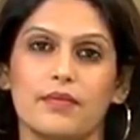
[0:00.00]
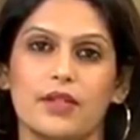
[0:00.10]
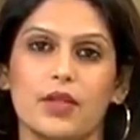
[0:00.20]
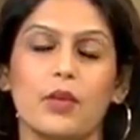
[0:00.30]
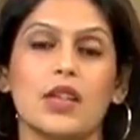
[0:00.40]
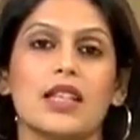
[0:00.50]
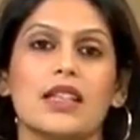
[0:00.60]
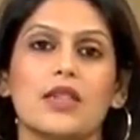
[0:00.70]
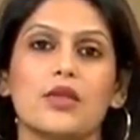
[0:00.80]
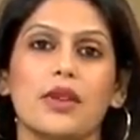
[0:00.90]
So what are
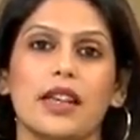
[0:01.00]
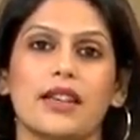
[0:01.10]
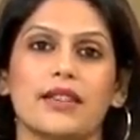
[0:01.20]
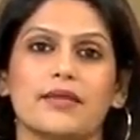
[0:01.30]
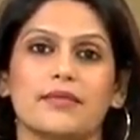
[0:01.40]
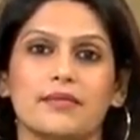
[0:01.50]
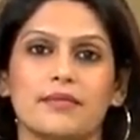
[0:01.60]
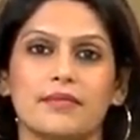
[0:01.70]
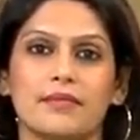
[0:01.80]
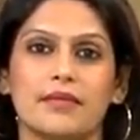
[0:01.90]
they doing?
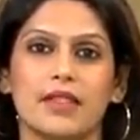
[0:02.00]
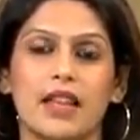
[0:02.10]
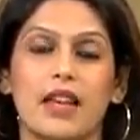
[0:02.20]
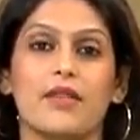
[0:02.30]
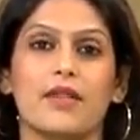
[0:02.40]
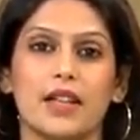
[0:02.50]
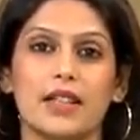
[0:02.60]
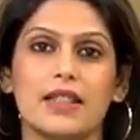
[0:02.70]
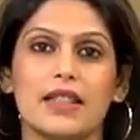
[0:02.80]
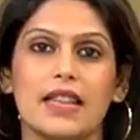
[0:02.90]

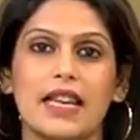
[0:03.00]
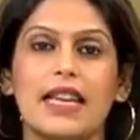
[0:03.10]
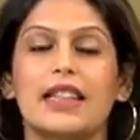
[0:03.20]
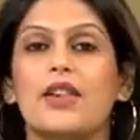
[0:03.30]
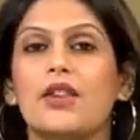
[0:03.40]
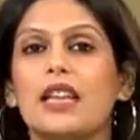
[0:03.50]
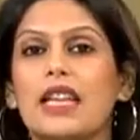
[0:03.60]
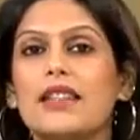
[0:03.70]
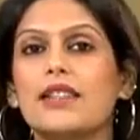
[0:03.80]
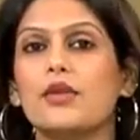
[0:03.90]
First, they
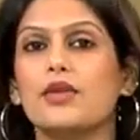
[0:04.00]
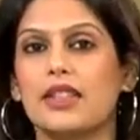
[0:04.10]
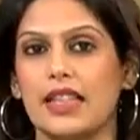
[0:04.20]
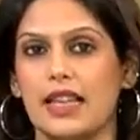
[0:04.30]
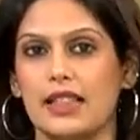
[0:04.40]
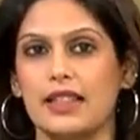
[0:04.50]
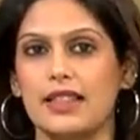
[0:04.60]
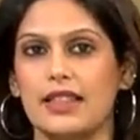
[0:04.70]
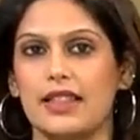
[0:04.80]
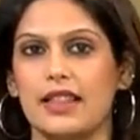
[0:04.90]
release loose
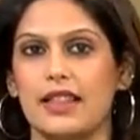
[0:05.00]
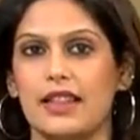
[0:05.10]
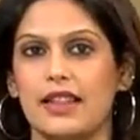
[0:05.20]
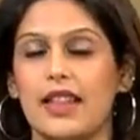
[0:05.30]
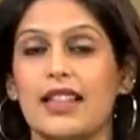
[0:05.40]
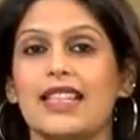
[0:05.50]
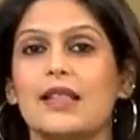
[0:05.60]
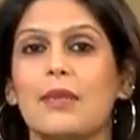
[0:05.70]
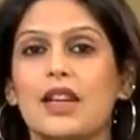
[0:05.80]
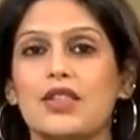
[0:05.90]
cells, then they
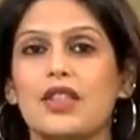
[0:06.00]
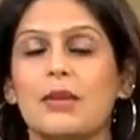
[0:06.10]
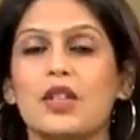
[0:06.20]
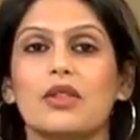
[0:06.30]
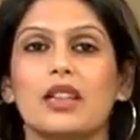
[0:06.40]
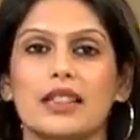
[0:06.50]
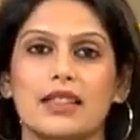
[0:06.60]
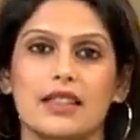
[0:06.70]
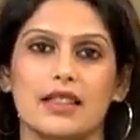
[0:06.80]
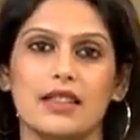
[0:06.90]
smush them into
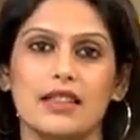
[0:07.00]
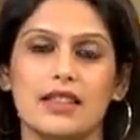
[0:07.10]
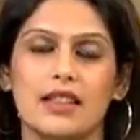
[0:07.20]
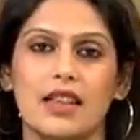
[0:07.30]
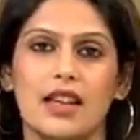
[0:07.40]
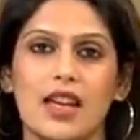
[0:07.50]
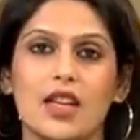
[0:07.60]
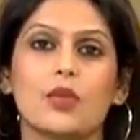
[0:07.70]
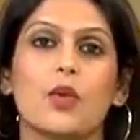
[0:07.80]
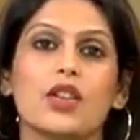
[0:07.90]
clusters,
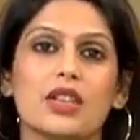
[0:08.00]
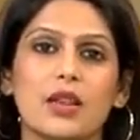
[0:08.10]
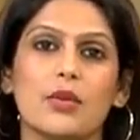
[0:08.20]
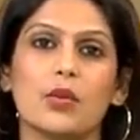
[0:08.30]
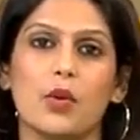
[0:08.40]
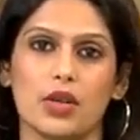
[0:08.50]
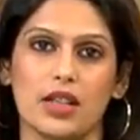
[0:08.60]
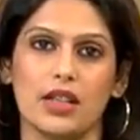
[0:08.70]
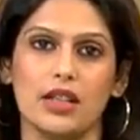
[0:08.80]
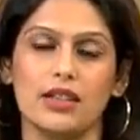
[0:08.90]
swash them with
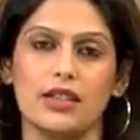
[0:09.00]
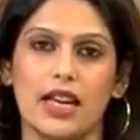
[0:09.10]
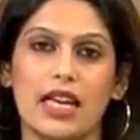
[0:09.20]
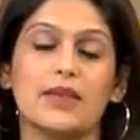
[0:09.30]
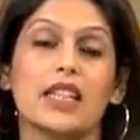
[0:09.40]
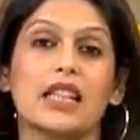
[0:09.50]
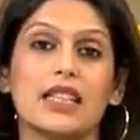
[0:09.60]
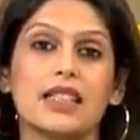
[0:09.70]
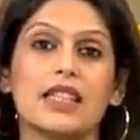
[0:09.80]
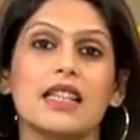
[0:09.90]
water, and if the
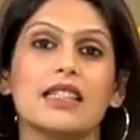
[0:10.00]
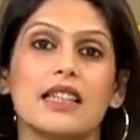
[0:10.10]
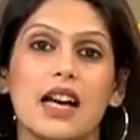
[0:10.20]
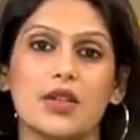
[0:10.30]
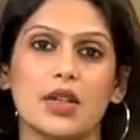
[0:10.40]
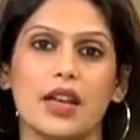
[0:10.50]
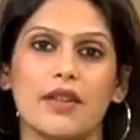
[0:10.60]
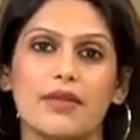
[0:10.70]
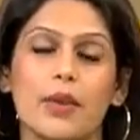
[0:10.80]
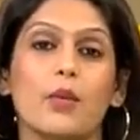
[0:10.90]
cluster is large
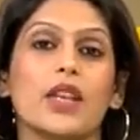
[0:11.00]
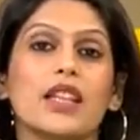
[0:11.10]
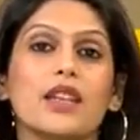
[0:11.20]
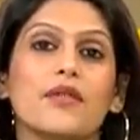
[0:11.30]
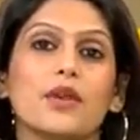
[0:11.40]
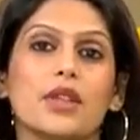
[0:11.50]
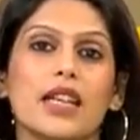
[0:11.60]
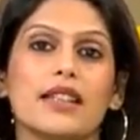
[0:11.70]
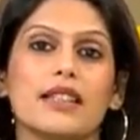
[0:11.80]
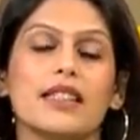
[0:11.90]
enough, within a few
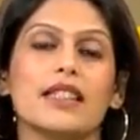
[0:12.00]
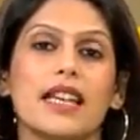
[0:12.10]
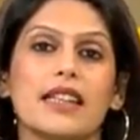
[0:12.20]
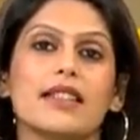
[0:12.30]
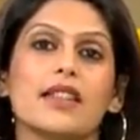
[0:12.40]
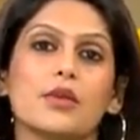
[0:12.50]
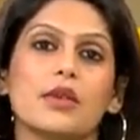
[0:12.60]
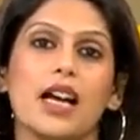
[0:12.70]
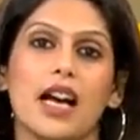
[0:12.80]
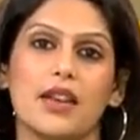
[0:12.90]
days it takes a new
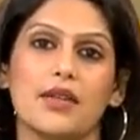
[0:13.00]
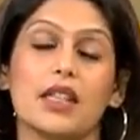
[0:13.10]
life.